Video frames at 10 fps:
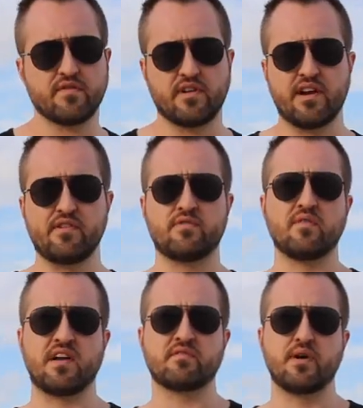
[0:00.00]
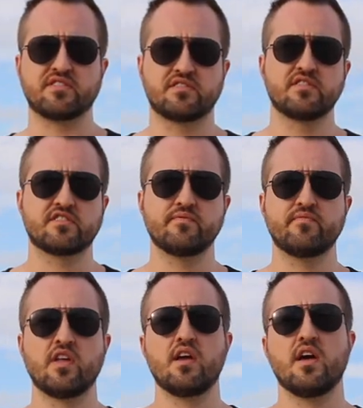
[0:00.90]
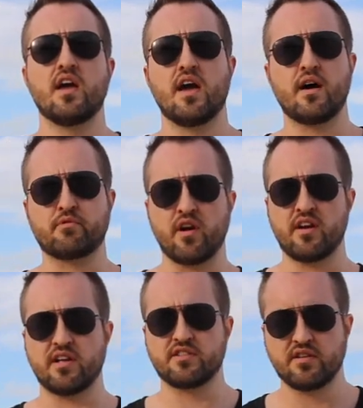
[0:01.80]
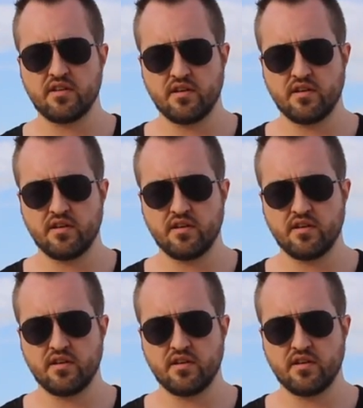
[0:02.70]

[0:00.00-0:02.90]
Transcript: kind of evolved and optimized the system and upgraded it,